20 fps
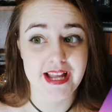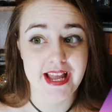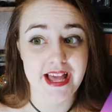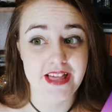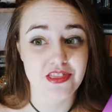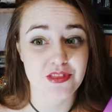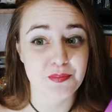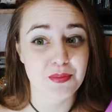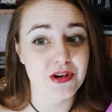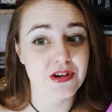
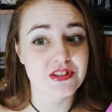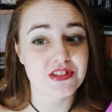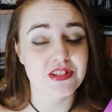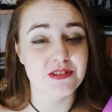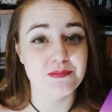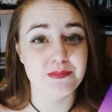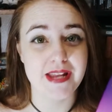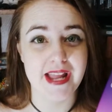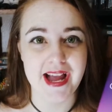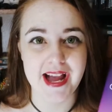and the
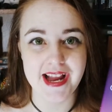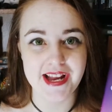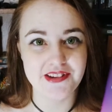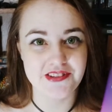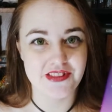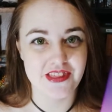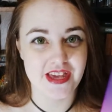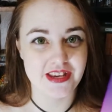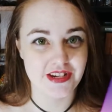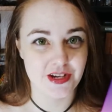person
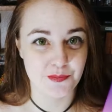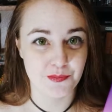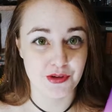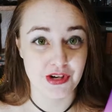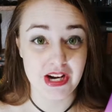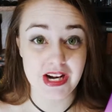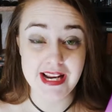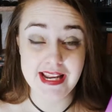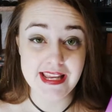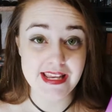behind that
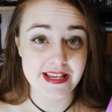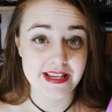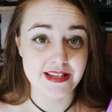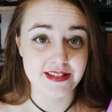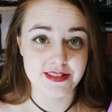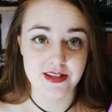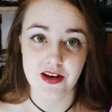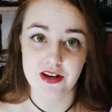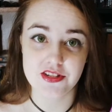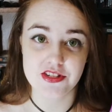number
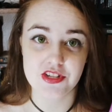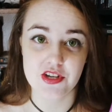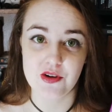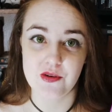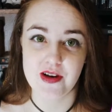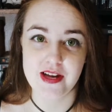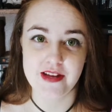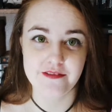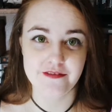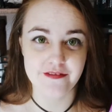is
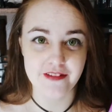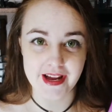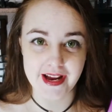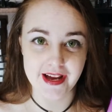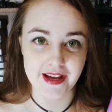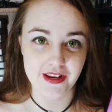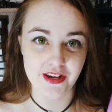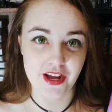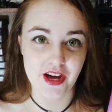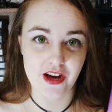also a
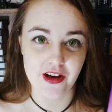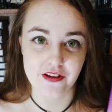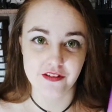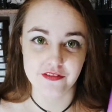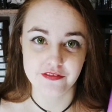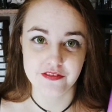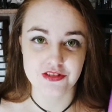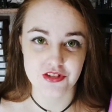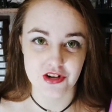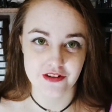fan
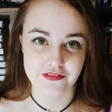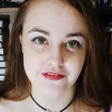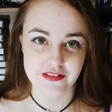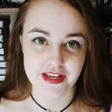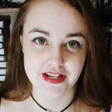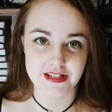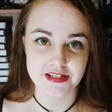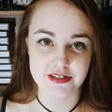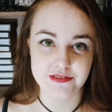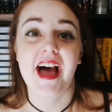of
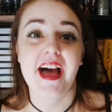Starflight.